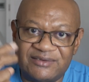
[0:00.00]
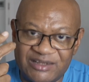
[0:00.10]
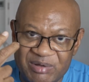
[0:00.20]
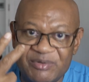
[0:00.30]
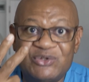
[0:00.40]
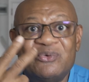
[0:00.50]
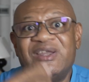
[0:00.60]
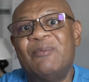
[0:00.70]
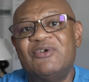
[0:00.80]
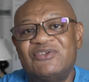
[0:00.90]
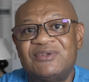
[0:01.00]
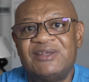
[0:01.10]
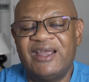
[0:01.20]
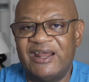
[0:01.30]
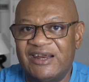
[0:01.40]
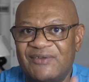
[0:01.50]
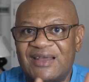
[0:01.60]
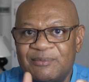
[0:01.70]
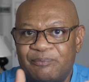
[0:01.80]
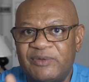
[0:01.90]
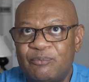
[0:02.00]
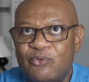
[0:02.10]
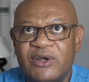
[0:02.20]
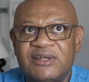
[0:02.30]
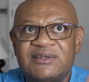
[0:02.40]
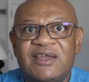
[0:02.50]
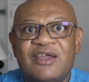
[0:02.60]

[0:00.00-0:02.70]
There may be 2 cameras. And then that's the point.